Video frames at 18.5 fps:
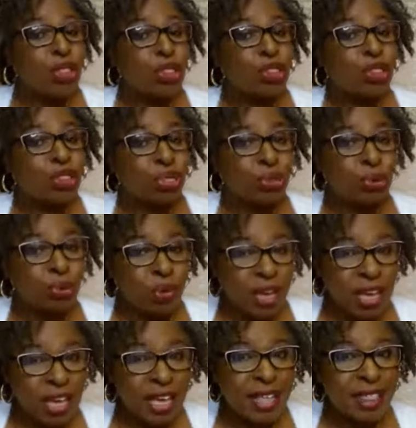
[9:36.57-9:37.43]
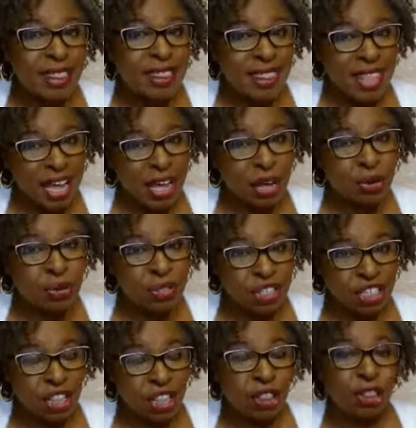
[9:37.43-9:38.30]

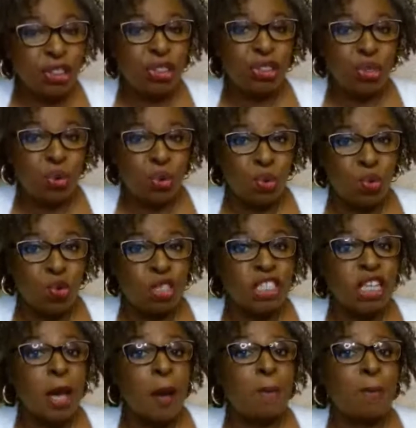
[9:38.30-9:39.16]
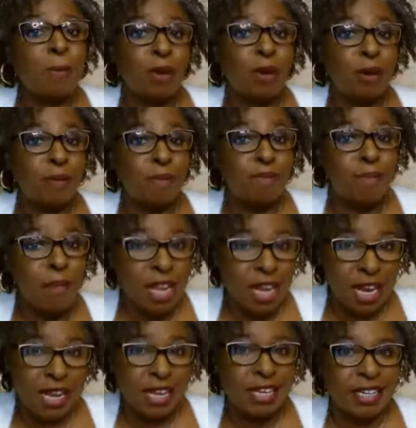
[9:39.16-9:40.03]
3,000 thoughts per
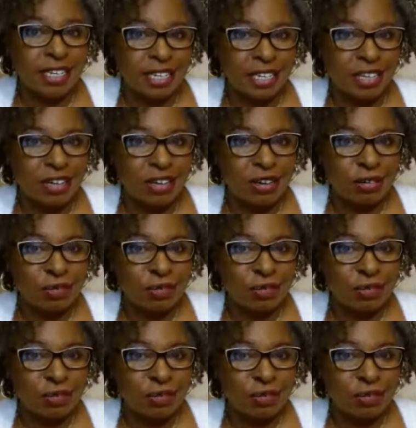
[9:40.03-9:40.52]
minute.